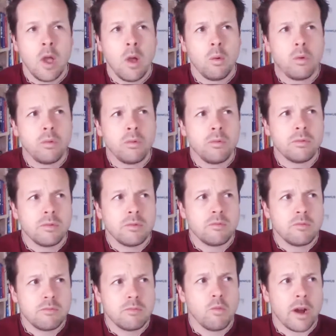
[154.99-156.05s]
Well,
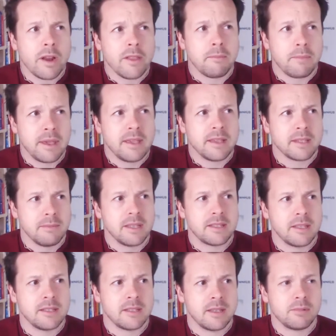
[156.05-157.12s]
one of the biggest
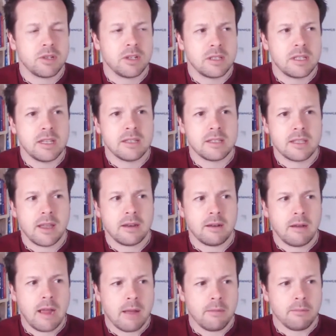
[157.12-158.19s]
misconceptions is that
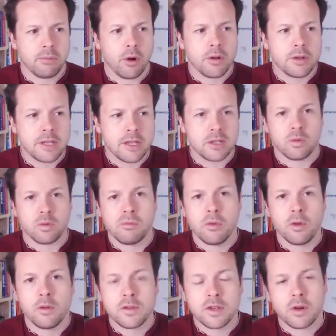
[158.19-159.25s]
um, process
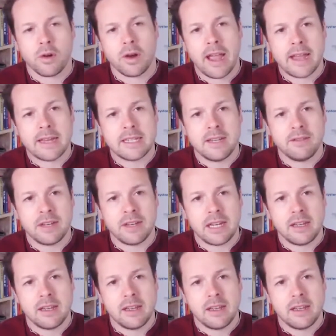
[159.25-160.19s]
removes creativity.